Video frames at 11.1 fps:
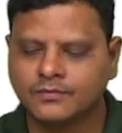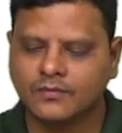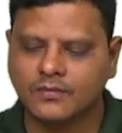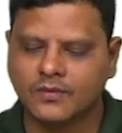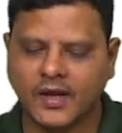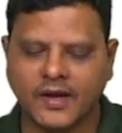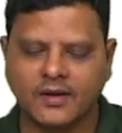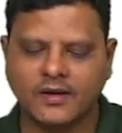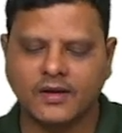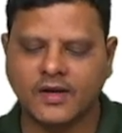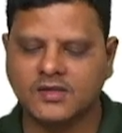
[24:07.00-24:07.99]
Then
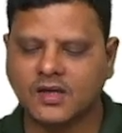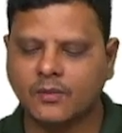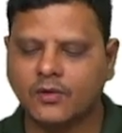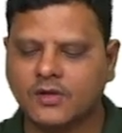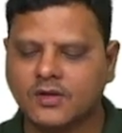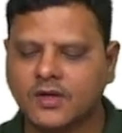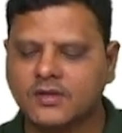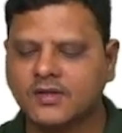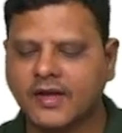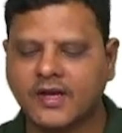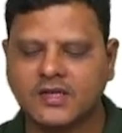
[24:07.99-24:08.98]
reasonable assurance
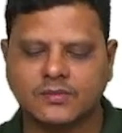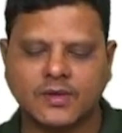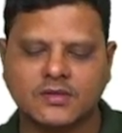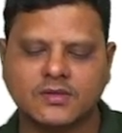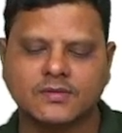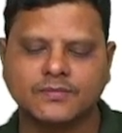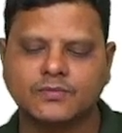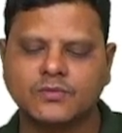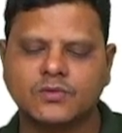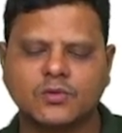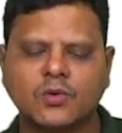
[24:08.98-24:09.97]
engagements.
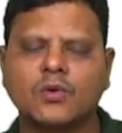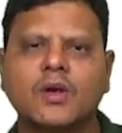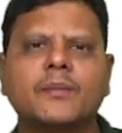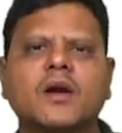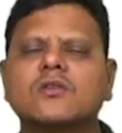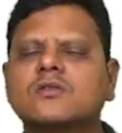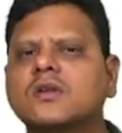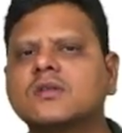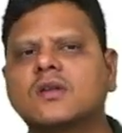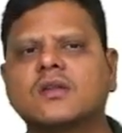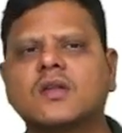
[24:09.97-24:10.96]
So limited assurance
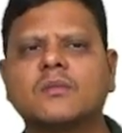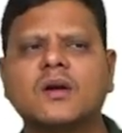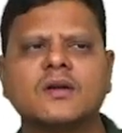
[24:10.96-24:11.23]
nothing but